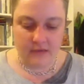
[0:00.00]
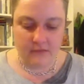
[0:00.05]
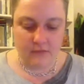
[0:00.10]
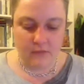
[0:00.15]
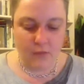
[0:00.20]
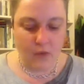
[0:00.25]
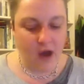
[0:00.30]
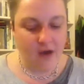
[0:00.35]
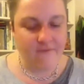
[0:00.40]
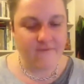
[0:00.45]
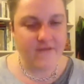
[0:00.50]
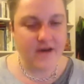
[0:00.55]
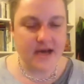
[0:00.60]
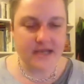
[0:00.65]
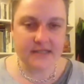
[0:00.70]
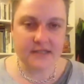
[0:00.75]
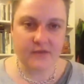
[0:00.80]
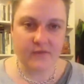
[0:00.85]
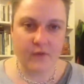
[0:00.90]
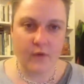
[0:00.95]
Well,
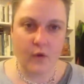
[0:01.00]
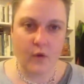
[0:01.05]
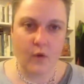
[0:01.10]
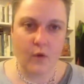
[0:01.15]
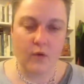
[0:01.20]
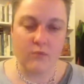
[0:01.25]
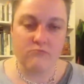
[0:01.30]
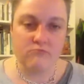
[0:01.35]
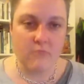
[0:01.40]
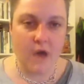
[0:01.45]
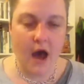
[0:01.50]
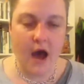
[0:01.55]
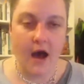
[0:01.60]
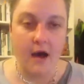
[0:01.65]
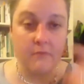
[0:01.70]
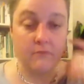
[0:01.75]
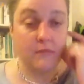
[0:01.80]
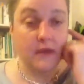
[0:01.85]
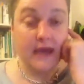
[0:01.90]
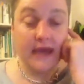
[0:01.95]
first of all,
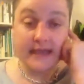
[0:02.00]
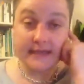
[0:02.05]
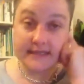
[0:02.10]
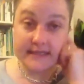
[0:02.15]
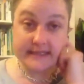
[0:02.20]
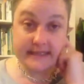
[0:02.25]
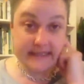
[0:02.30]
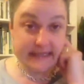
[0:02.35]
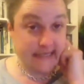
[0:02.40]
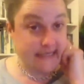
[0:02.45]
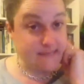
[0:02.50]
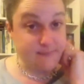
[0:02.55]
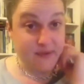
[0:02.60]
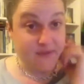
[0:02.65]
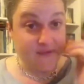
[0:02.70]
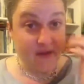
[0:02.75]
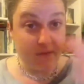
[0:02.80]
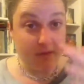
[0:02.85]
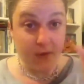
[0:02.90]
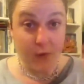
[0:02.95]
it doesn't need to be
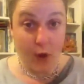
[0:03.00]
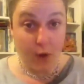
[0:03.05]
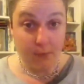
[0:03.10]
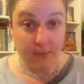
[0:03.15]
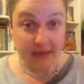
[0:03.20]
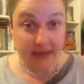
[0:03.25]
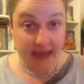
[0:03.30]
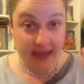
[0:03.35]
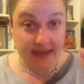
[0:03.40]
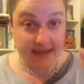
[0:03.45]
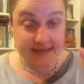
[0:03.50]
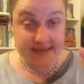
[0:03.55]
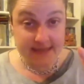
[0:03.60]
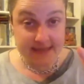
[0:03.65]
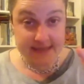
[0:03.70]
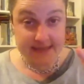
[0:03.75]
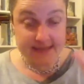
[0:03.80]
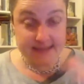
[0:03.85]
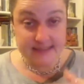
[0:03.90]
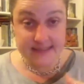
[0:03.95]
very
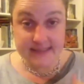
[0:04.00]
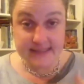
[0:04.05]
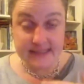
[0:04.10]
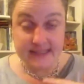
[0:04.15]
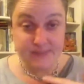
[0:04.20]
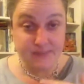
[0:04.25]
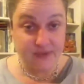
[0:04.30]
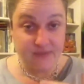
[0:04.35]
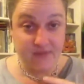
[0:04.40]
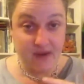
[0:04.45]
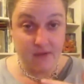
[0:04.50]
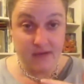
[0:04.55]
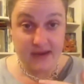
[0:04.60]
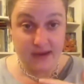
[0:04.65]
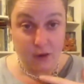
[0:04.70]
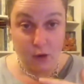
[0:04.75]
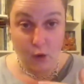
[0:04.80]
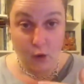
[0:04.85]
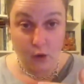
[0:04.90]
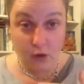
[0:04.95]
complicated. It doesn't need to be very
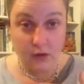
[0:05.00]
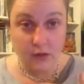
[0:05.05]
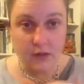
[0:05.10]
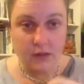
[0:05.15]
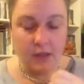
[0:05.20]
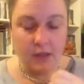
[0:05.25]
long.